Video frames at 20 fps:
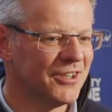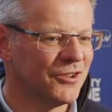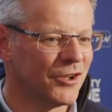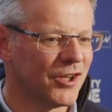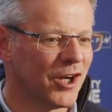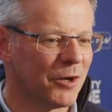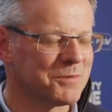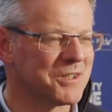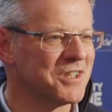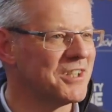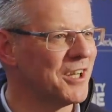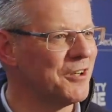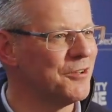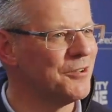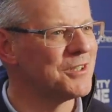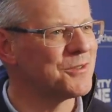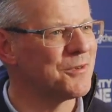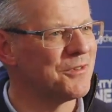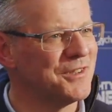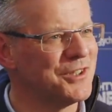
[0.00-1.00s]
You know, the ups and
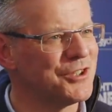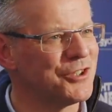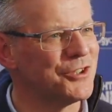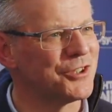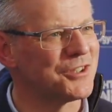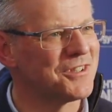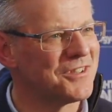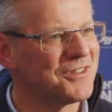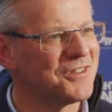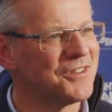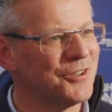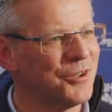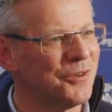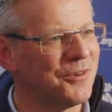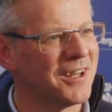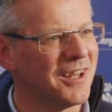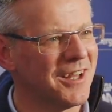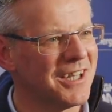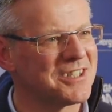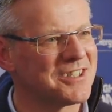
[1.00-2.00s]
downs we've endured
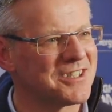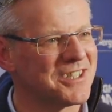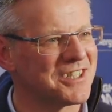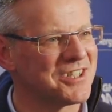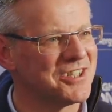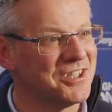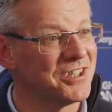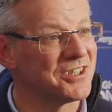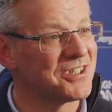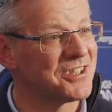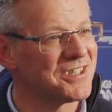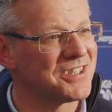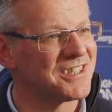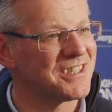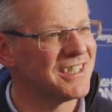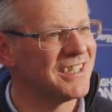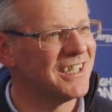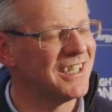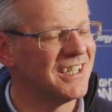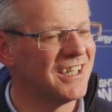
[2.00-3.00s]
over the last 6 years
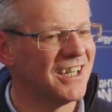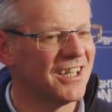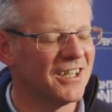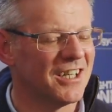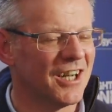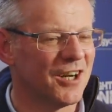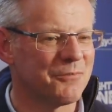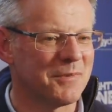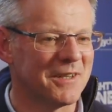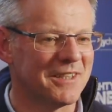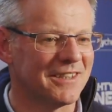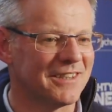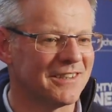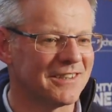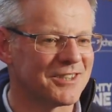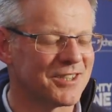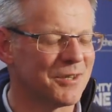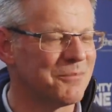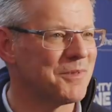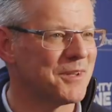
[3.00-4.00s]
have
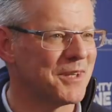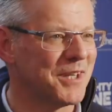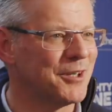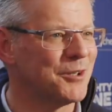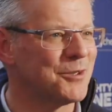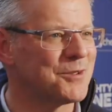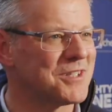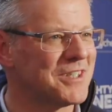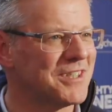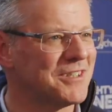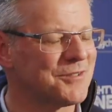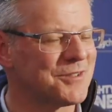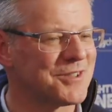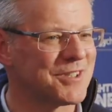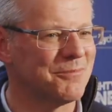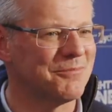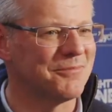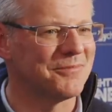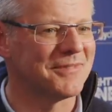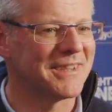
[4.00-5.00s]
been something else, and there's
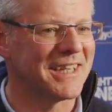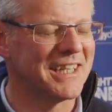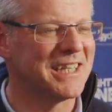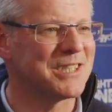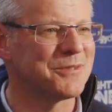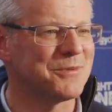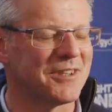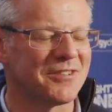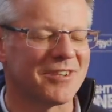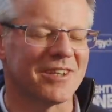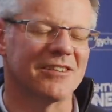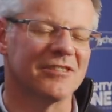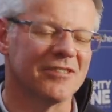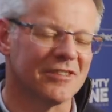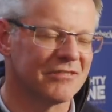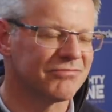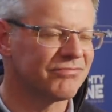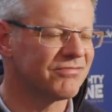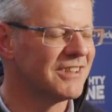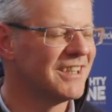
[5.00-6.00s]
some days we think,
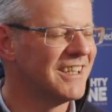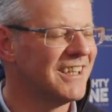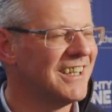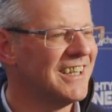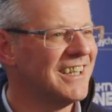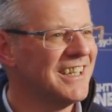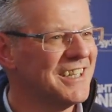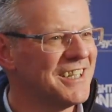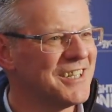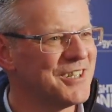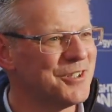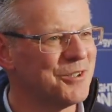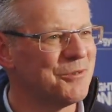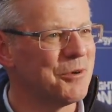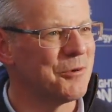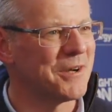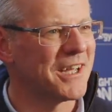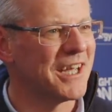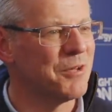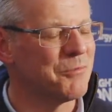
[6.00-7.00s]
oh, you know,
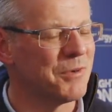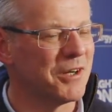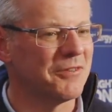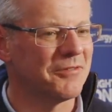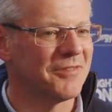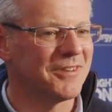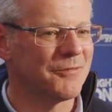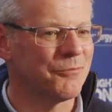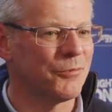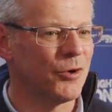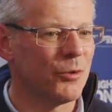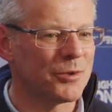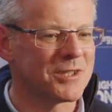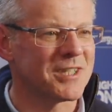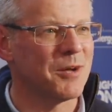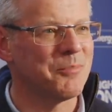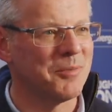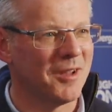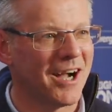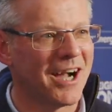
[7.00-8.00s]
we'll get it. But we always
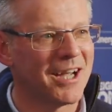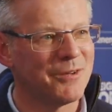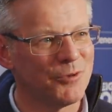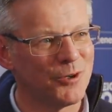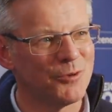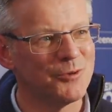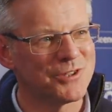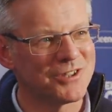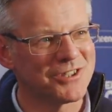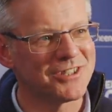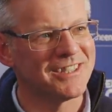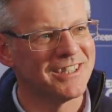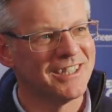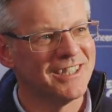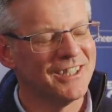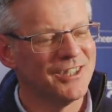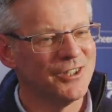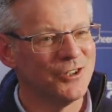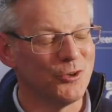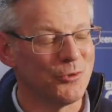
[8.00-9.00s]
had a plan, we always
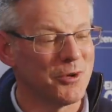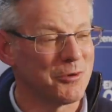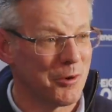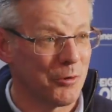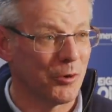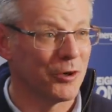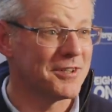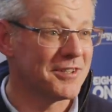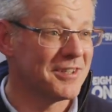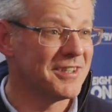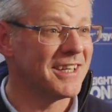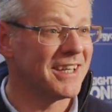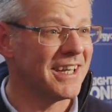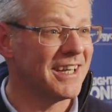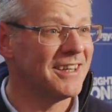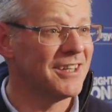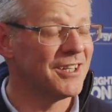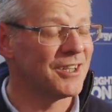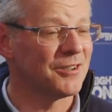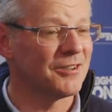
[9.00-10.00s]
knew where we wanted to
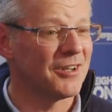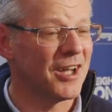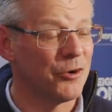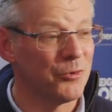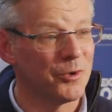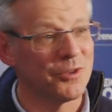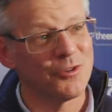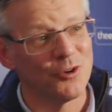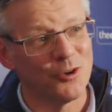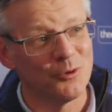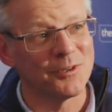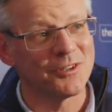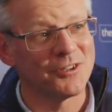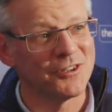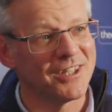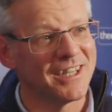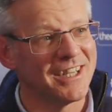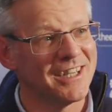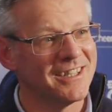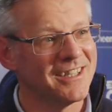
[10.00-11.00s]
get there and how we thought we
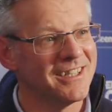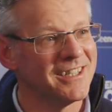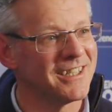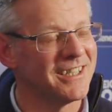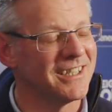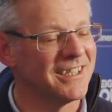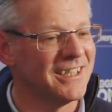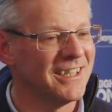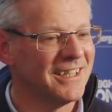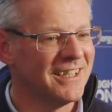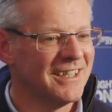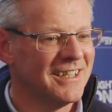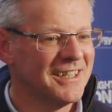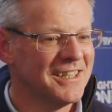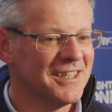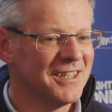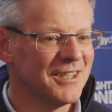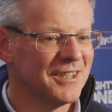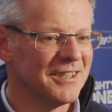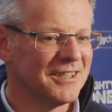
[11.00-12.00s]
could get there,
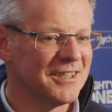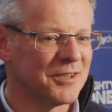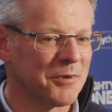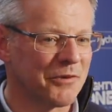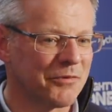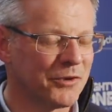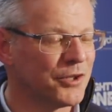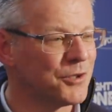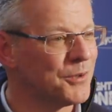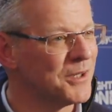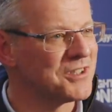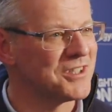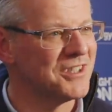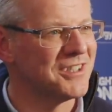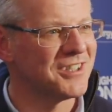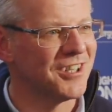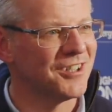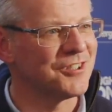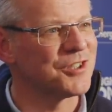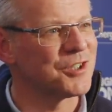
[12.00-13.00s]
and a few twists
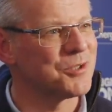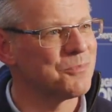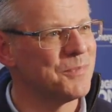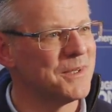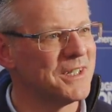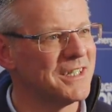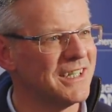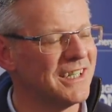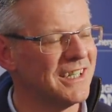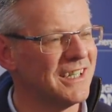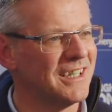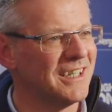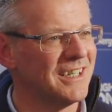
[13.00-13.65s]
and turns, but